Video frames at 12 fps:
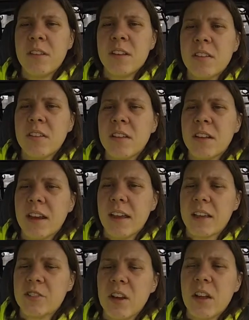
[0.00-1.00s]
vehicle and I
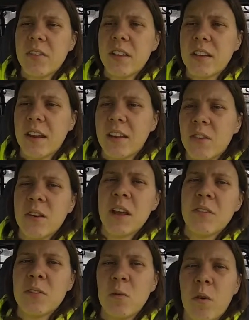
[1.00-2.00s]
can drive it and I don't
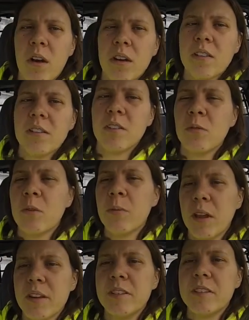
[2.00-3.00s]
have to walk, so we're
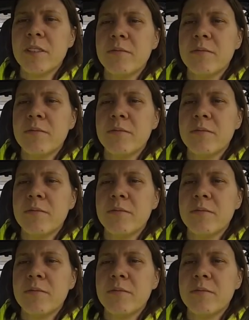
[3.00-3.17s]
blessed.